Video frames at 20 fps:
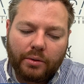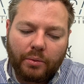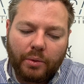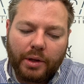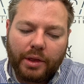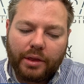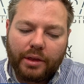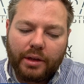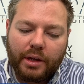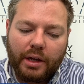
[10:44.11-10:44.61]

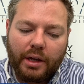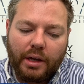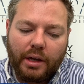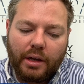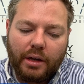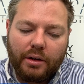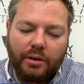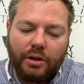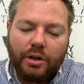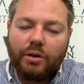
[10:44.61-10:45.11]
with
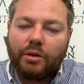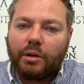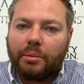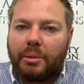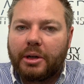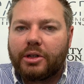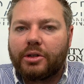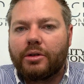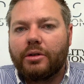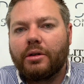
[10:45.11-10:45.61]
the new
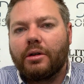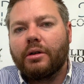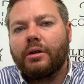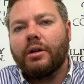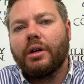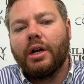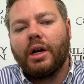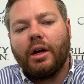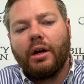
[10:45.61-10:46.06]
commissioner